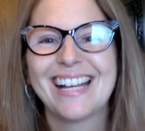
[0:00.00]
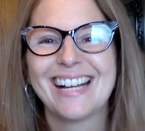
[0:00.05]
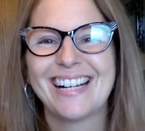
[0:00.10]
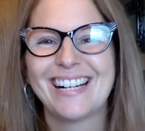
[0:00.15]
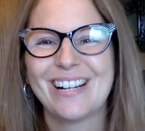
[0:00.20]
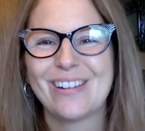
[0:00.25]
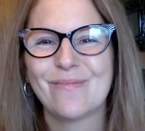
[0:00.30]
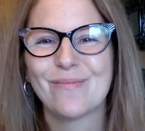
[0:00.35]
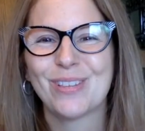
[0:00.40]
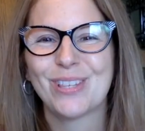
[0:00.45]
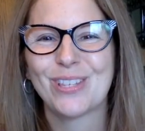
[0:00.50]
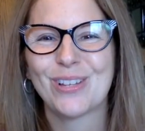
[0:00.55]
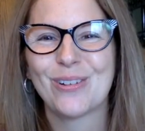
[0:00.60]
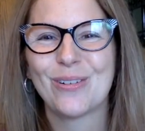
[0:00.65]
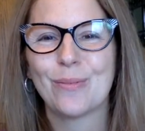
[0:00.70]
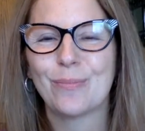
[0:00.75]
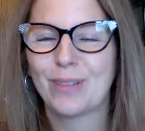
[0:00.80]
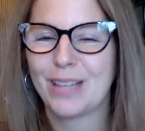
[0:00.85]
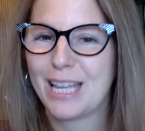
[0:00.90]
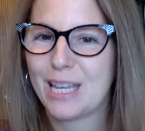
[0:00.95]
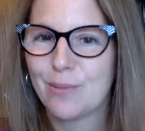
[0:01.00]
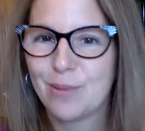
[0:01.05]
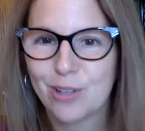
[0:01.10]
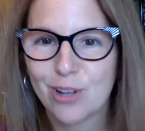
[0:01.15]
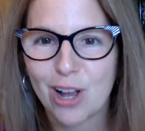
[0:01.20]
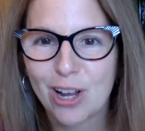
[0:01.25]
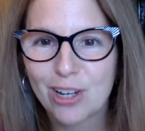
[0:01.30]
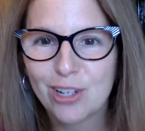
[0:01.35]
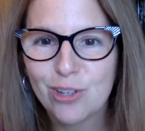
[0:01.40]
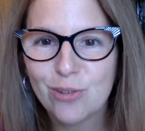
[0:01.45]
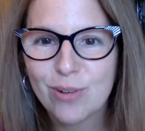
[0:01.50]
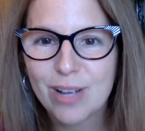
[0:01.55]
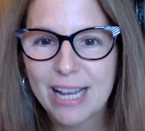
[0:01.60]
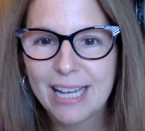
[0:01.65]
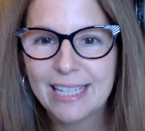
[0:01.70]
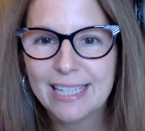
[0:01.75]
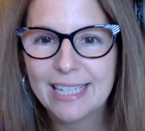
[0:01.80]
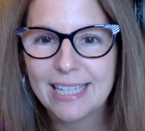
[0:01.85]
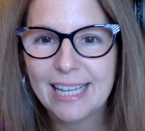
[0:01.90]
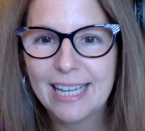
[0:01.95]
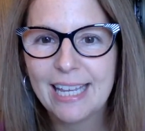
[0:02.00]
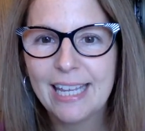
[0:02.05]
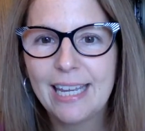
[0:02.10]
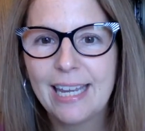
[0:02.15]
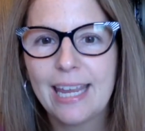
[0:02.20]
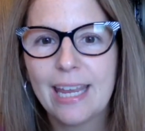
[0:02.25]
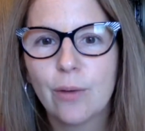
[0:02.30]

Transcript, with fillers: Um, so I'm glad to be talking to you guys again,